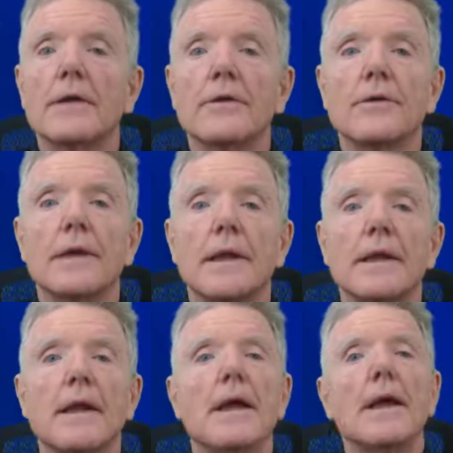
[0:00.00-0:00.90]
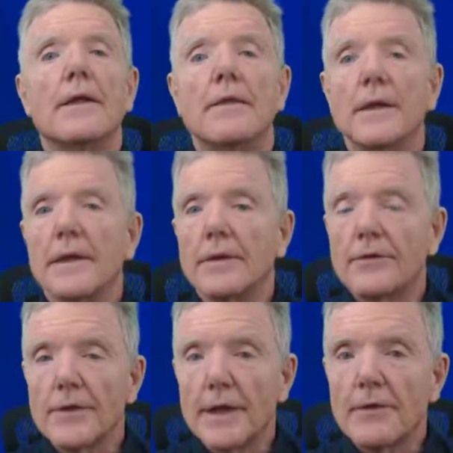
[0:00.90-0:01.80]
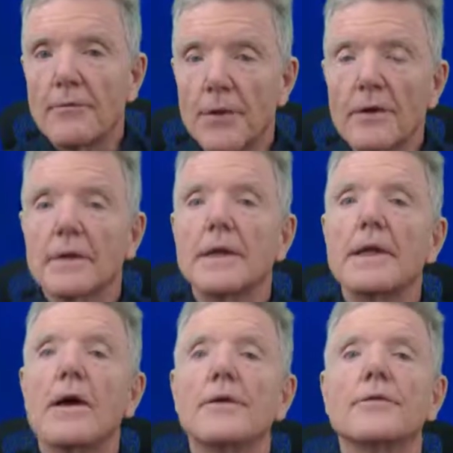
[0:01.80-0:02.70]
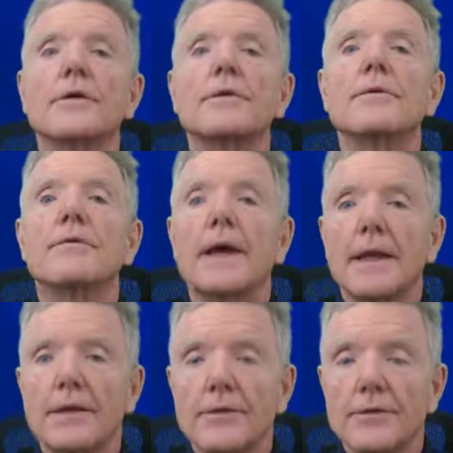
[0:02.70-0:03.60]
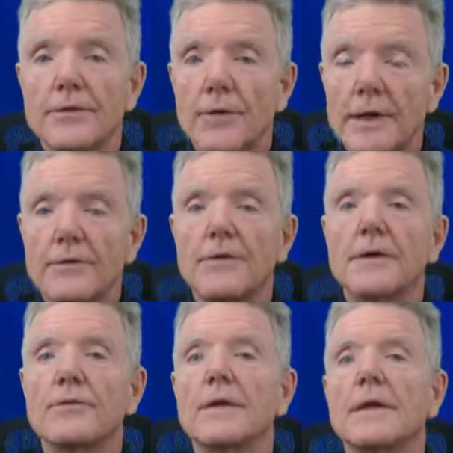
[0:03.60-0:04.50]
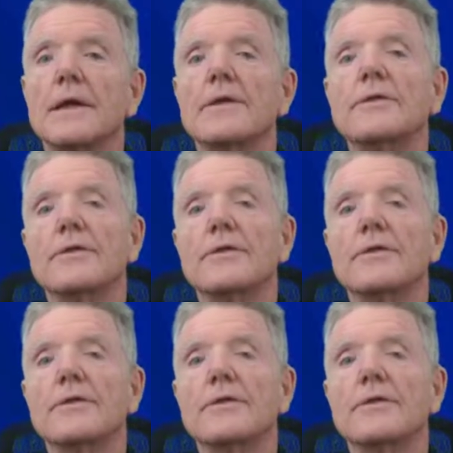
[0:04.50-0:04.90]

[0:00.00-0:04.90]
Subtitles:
Authority. The city of Berkeley also finances retrofits with this.